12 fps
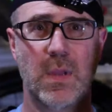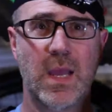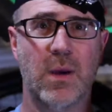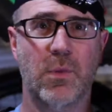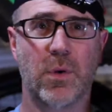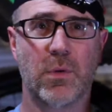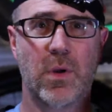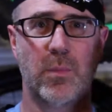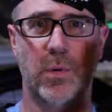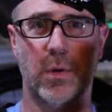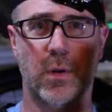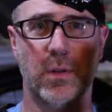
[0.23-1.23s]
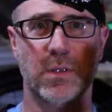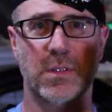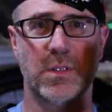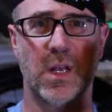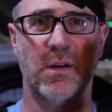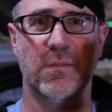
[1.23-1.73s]
Now where do I put all
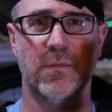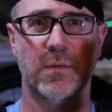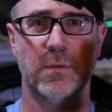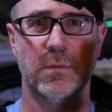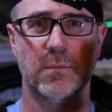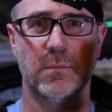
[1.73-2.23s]
this stuff?